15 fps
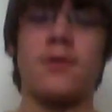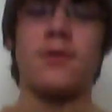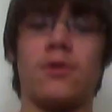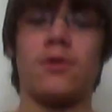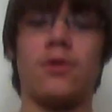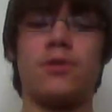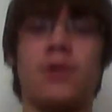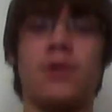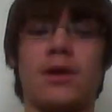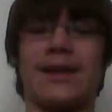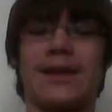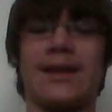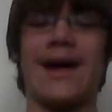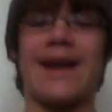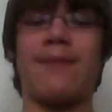learned a
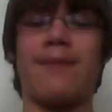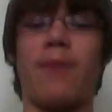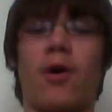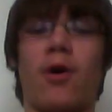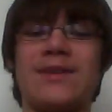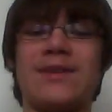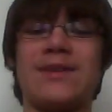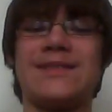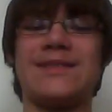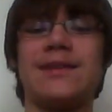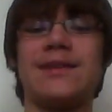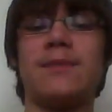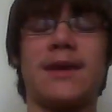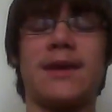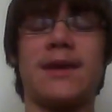lot about recently
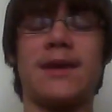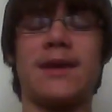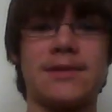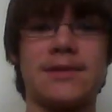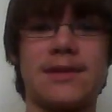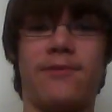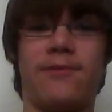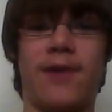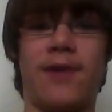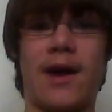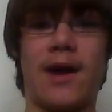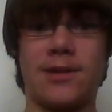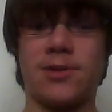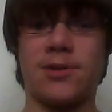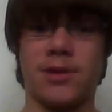because I've had
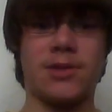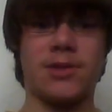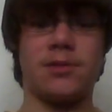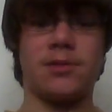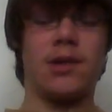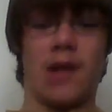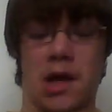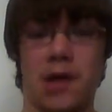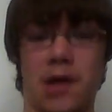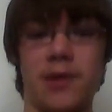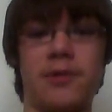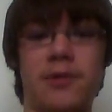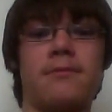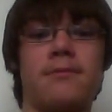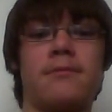a stress unit in
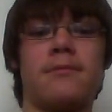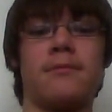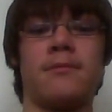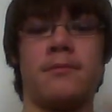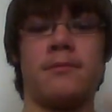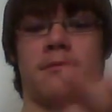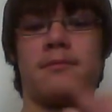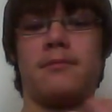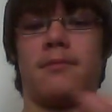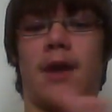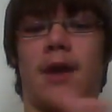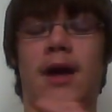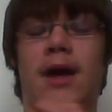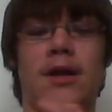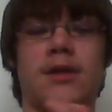my
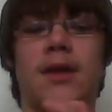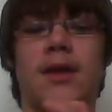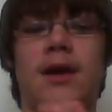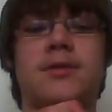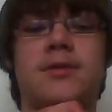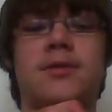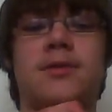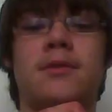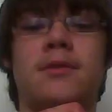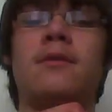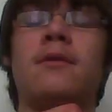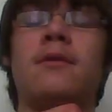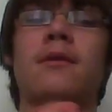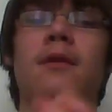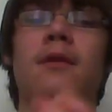health class.
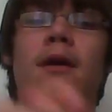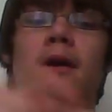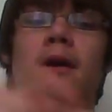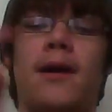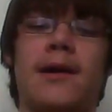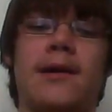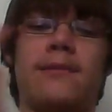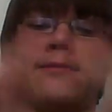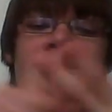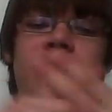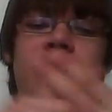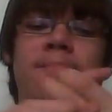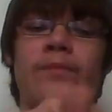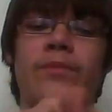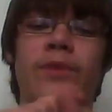I have
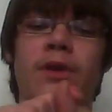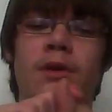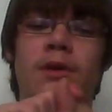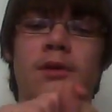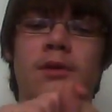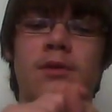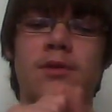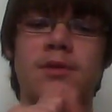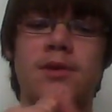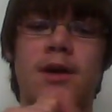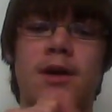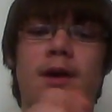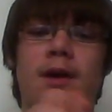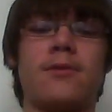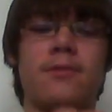done
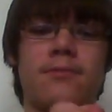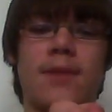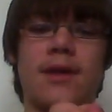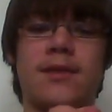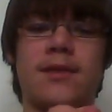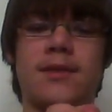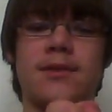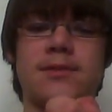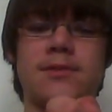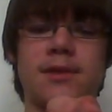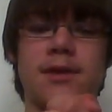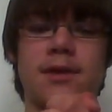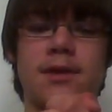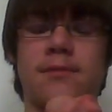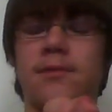other methods
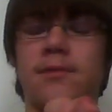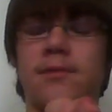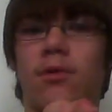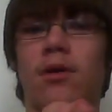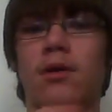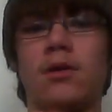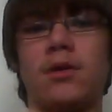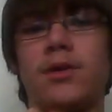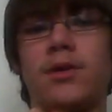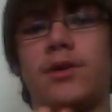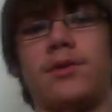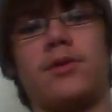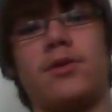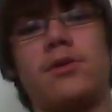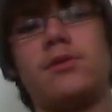in the world
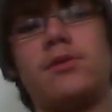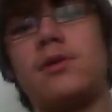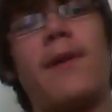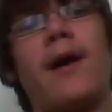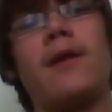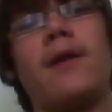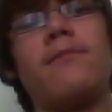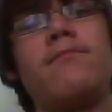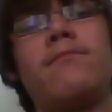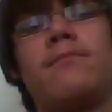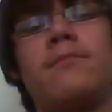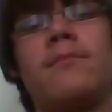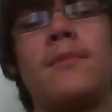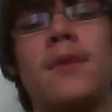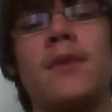and learned about them.
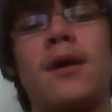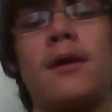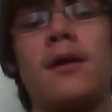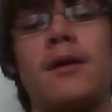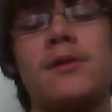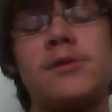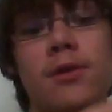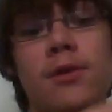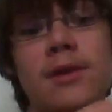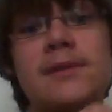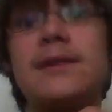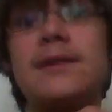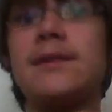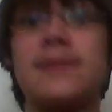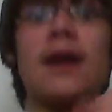So
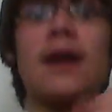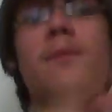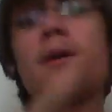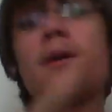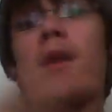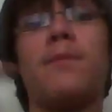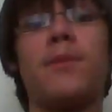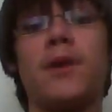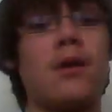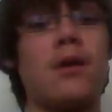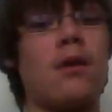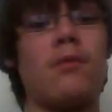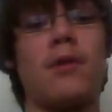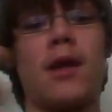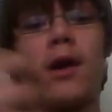it's gonna be a pretty
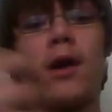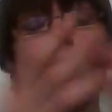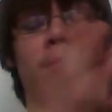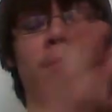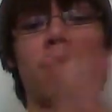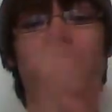good one, I hope.